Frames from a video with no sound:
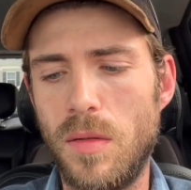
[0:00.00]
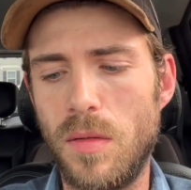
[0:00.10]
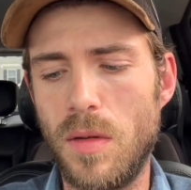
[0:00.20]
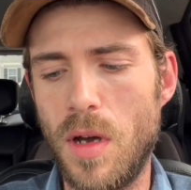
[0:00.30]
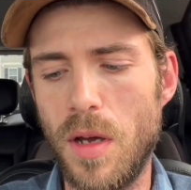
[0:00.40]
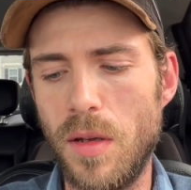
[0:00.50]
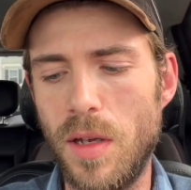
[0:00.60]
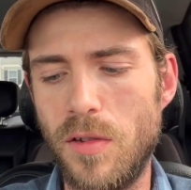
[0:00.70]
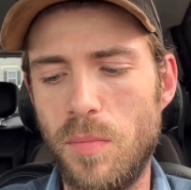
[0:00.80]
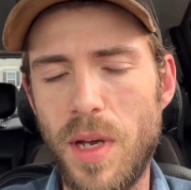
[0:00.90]

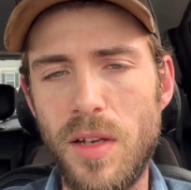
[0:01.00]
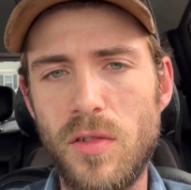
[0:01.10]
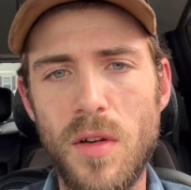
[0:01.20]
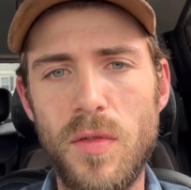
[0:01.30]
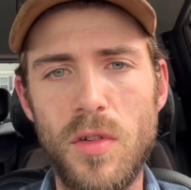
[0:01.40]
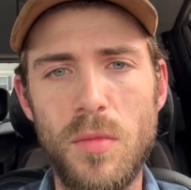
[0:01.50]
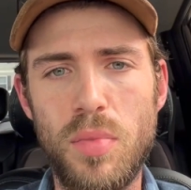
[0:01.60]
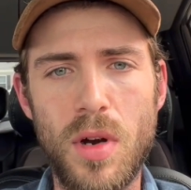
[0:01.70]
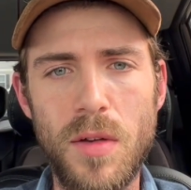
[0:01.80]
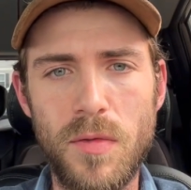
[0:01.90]
it's based off of their
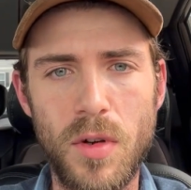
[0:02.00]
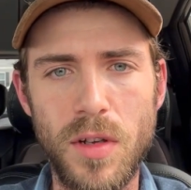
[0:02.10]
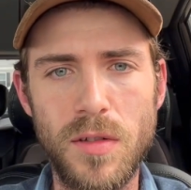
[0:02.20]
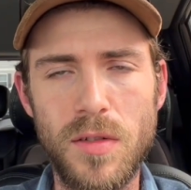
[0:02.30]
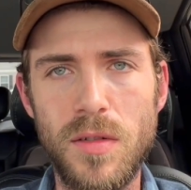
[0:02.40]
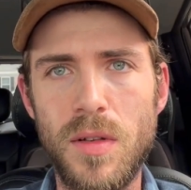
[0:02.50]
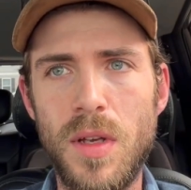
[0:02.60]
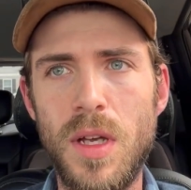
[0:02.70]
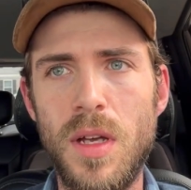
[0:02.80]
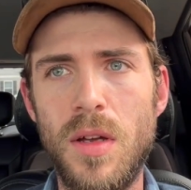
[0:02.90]
preference
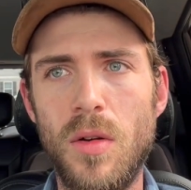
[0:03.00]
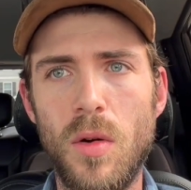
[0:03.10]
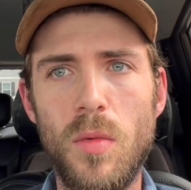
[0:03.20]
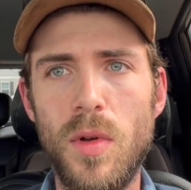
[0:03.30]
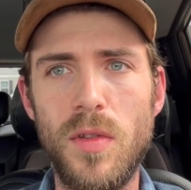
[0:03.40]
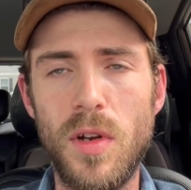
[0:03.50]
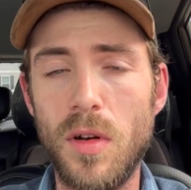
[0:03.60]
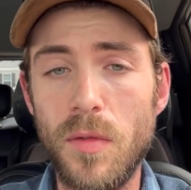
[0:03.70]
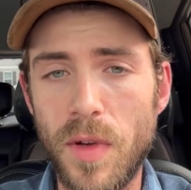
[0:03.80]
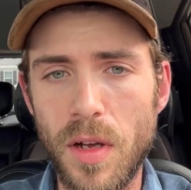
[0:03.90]
or
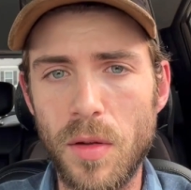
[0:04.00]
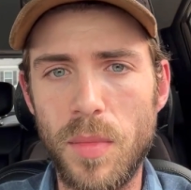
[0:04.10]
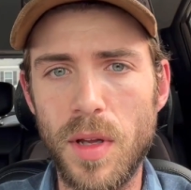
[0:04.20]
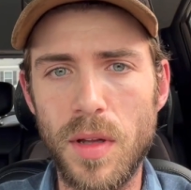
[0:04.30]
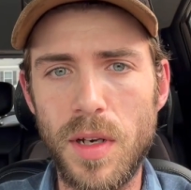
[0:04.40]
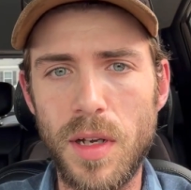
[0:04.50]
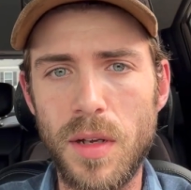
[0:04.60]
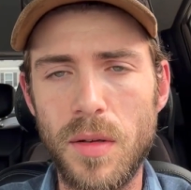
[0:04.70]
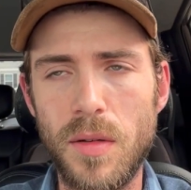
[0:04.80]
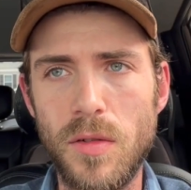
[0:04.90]
their
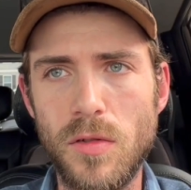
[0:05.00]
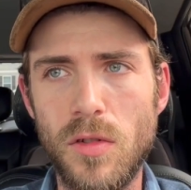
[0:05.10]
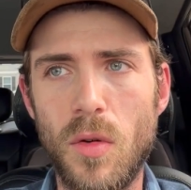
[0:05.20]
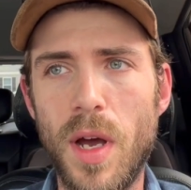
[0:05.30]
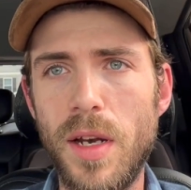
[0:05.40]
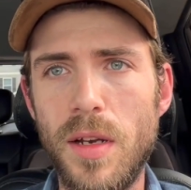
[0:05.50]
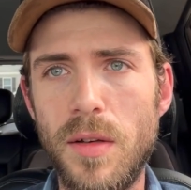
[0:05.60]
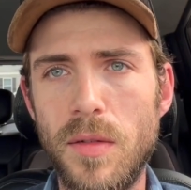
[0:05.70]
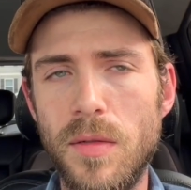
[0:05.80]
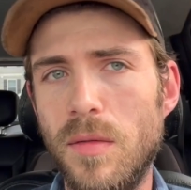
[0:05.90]
availability. So I
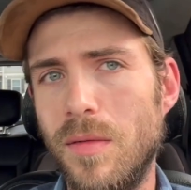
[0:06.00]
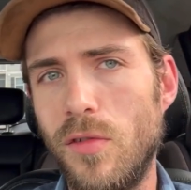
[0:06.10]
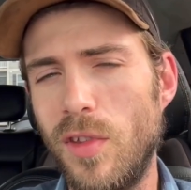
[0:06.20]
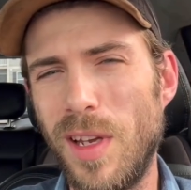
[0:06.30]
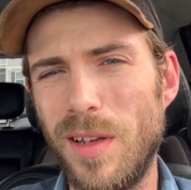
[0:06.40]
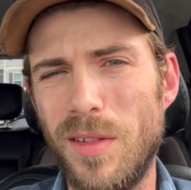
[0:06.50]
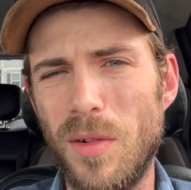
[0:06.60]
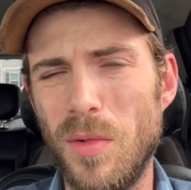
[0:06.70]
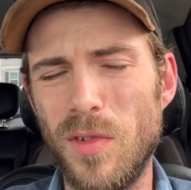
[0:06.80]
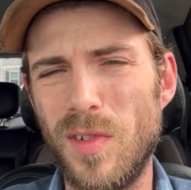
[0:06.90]
didn't think
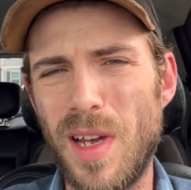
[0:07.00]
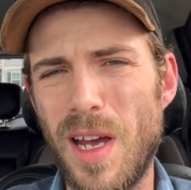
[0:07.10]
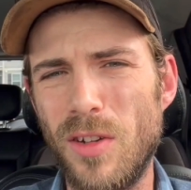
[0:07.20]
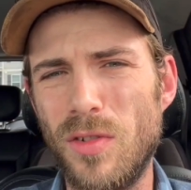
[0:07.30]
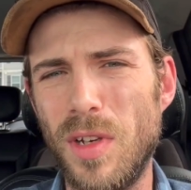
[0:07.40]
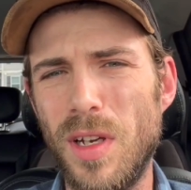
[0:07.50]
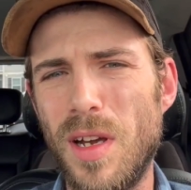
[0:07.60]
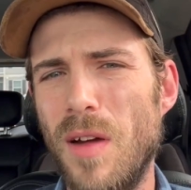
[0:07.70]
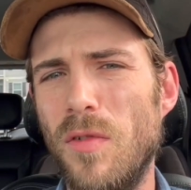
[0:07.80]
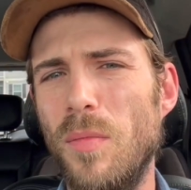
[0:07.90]
there was actually a
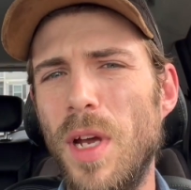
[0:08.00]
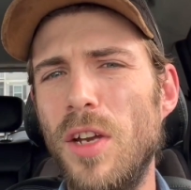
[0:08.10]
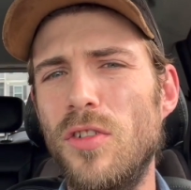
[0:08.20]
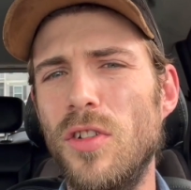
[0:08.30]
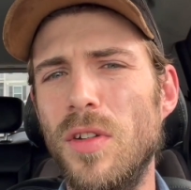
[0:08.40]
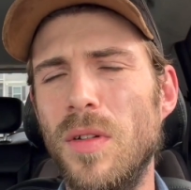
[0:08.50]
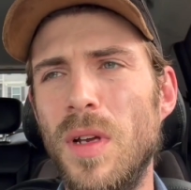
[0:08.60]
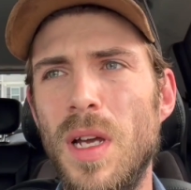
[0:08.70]
confirmation